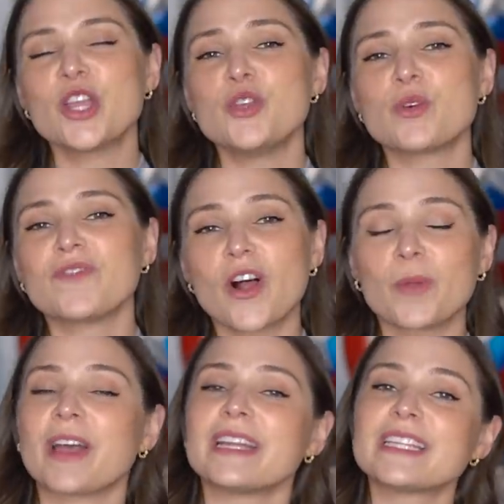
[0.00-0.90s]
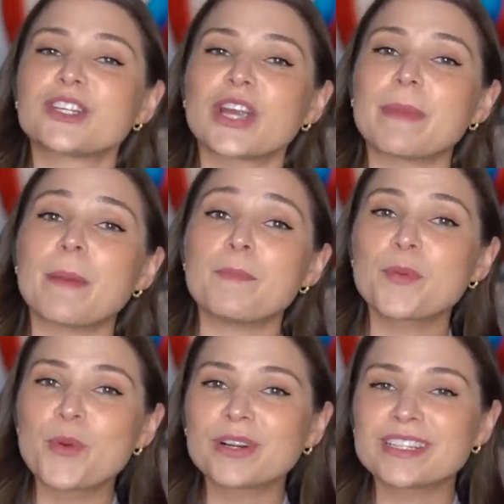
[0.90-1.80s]
you can follow me on Instagram at
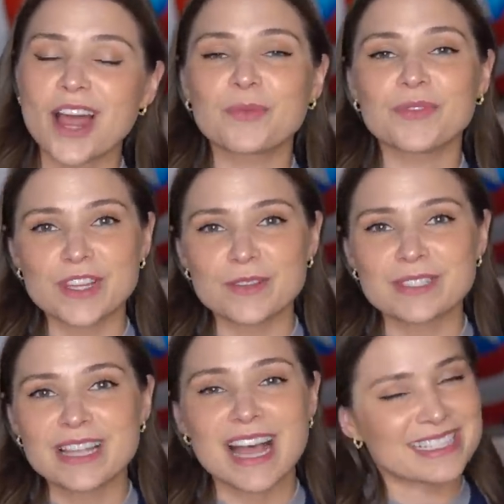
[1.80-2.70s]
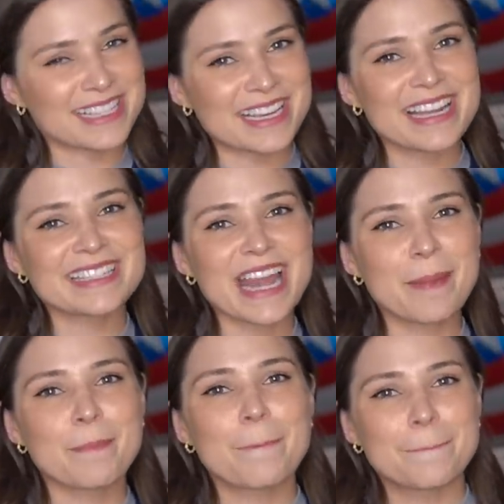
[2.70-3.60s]
bookborn.reviews. I'll see you next
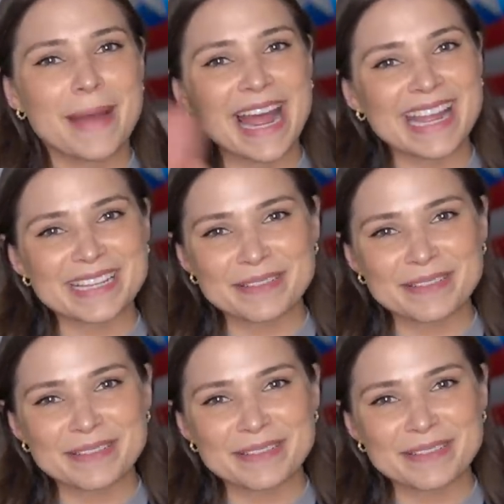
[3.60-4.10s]
time. Bye.